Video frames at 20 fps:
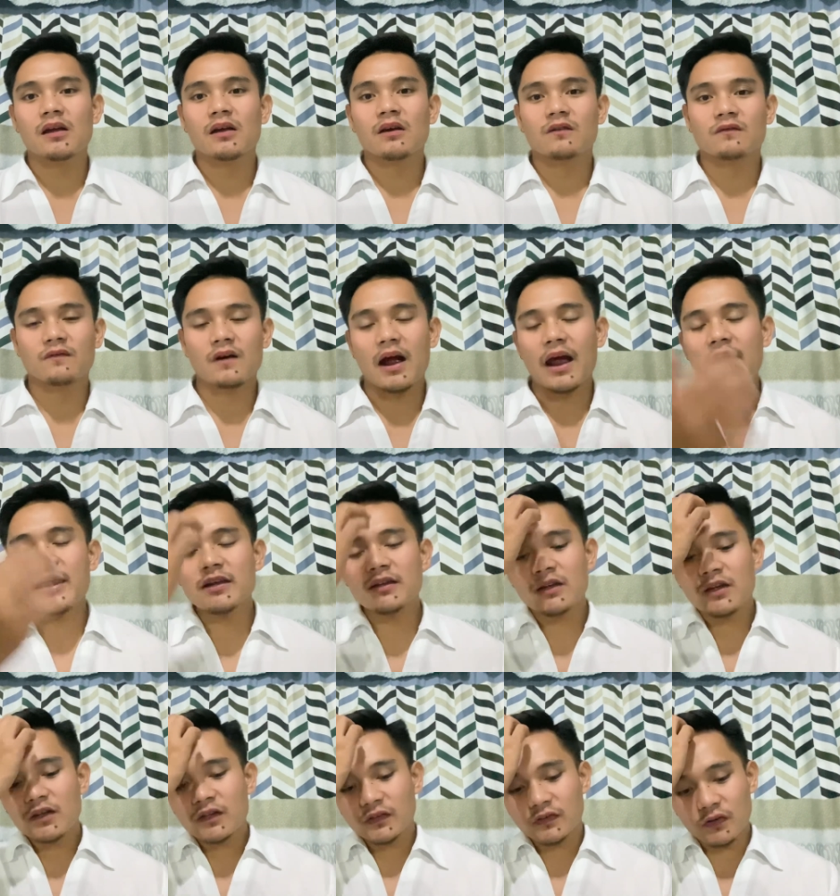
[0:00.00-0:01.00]
Right?
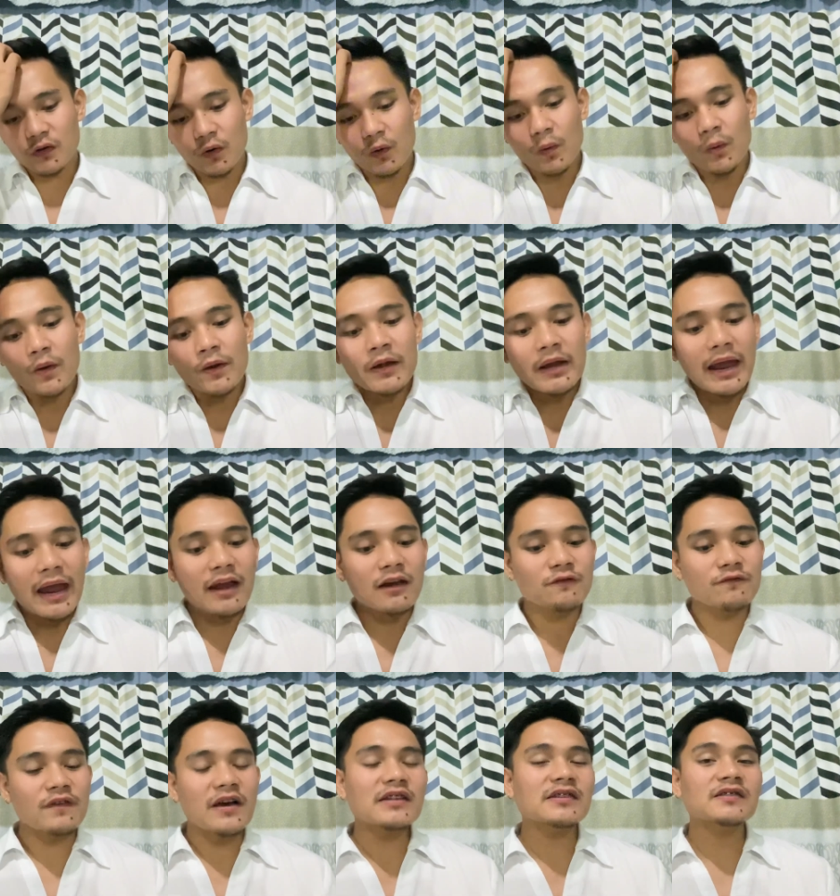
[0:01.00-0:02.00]
So,
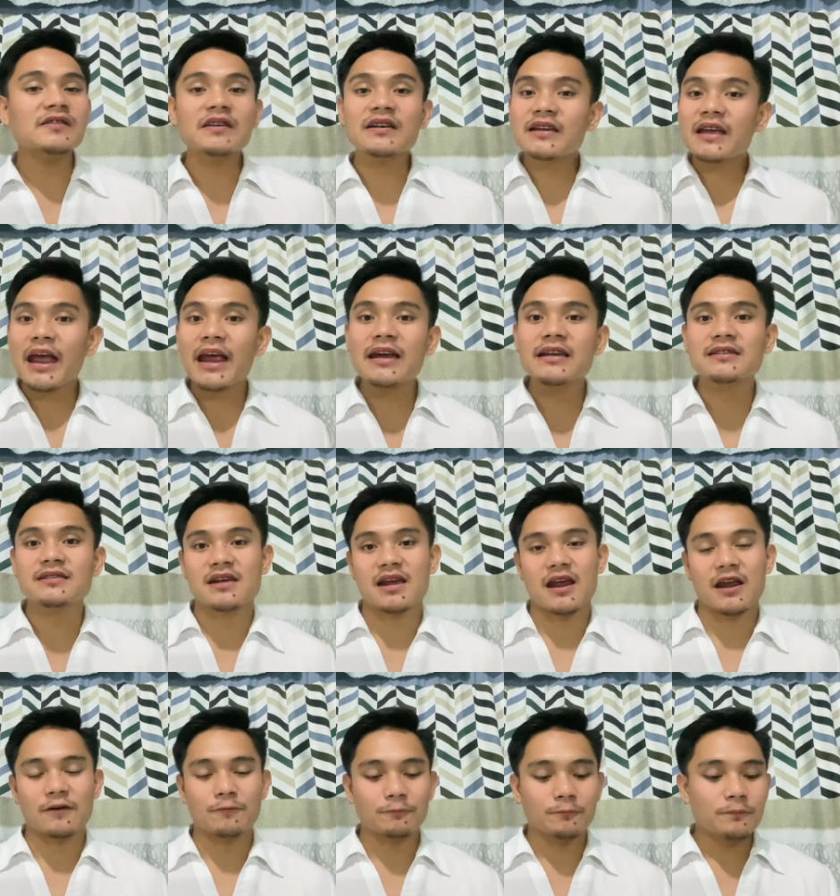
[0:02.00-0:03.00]

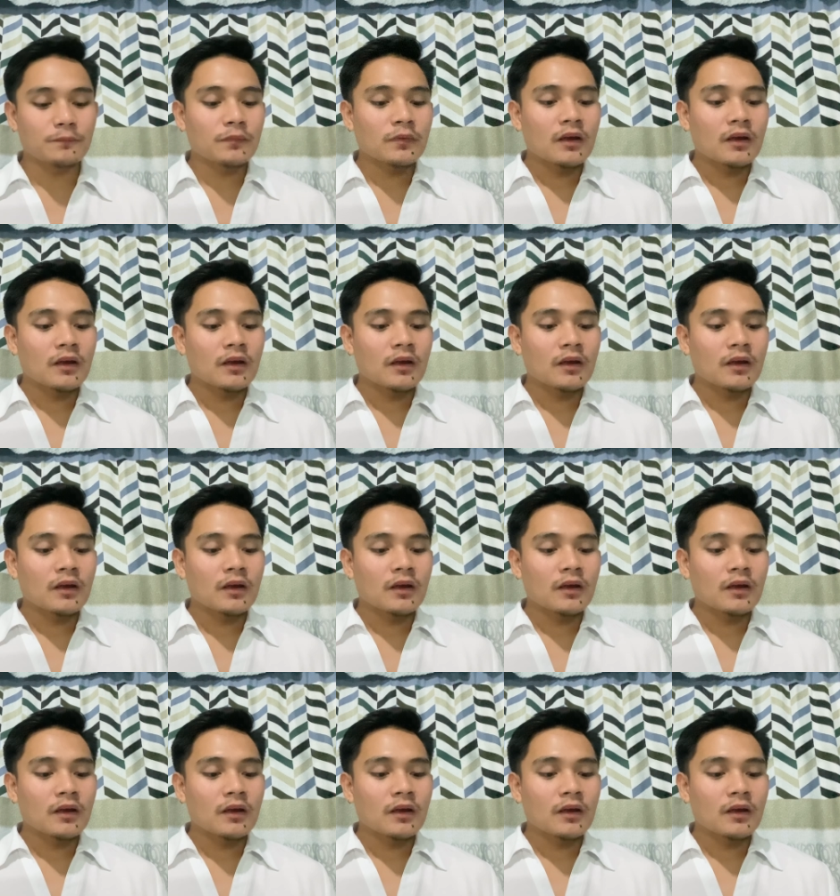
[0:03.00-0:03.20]
investigating